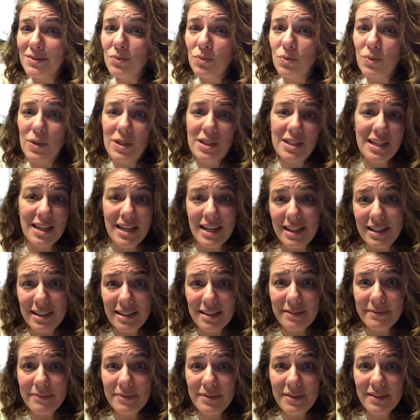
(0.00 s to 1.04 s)
was it.
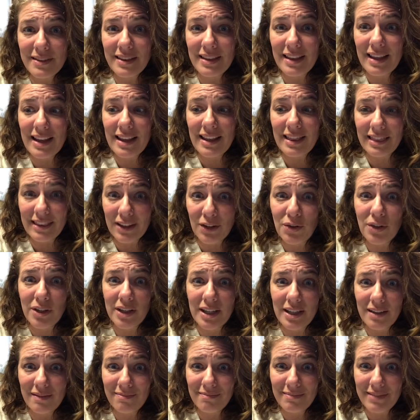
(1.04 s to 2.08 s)

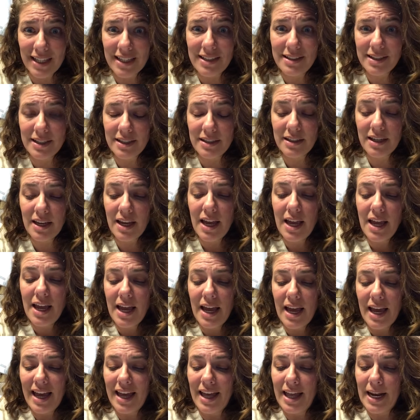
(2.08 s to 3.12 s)
Literally, that's it.
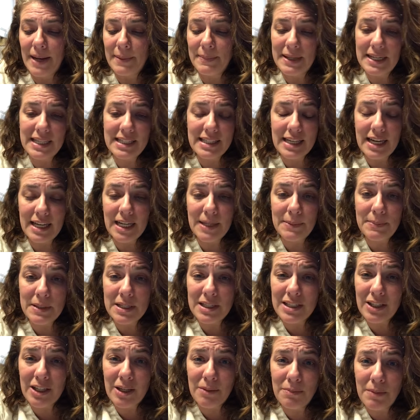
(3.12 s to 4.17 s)
And I mixed that up
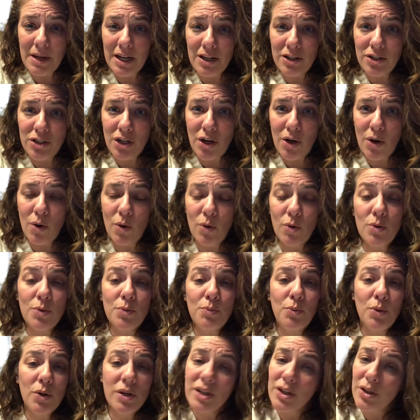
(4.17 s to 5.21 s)
until it made a dough,
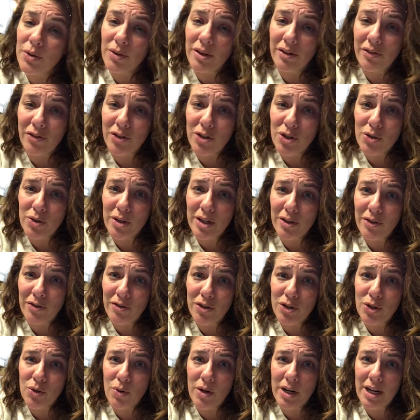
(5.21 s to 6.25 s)
put it in the refrigerator for
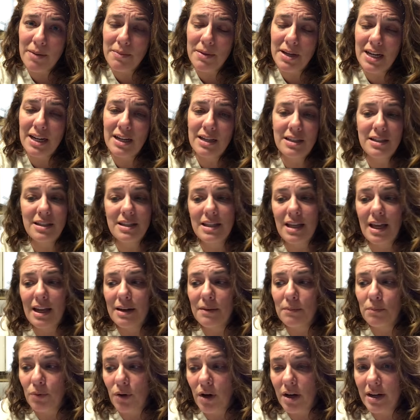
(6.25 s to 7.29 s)
20 minutes, then
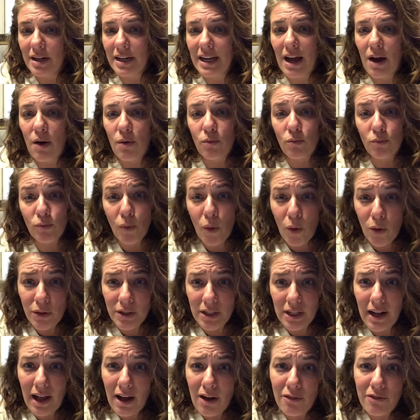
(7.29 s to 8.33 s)
brought it out, rolled
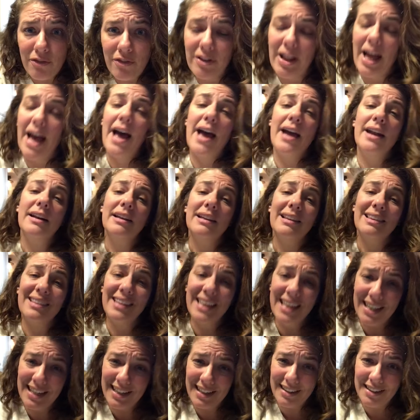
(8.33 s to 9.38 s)
it out flat,
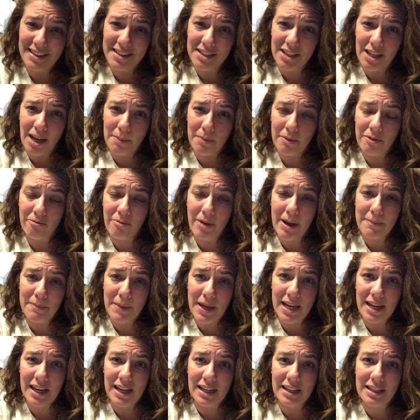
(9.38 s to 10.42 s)
laid it on top of my
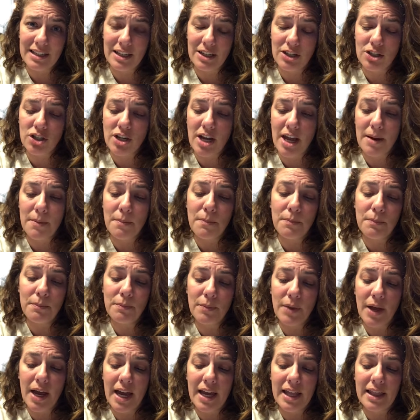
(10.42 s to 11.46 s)
baking dish, and
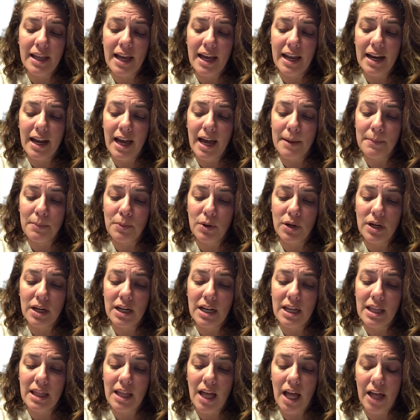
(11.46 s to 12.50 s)
then I put it
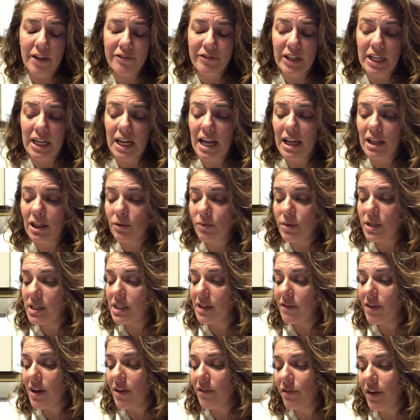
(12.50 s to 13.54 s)
in the oven at
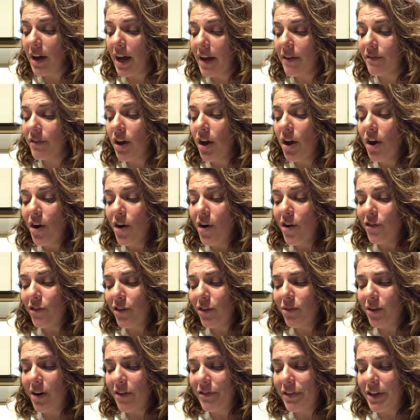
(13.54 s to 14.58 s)
375 for
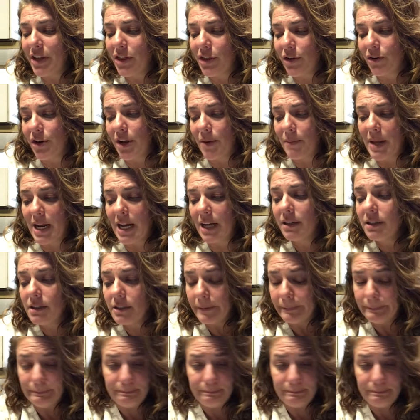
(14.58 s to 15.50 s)
roughly 30 minutes.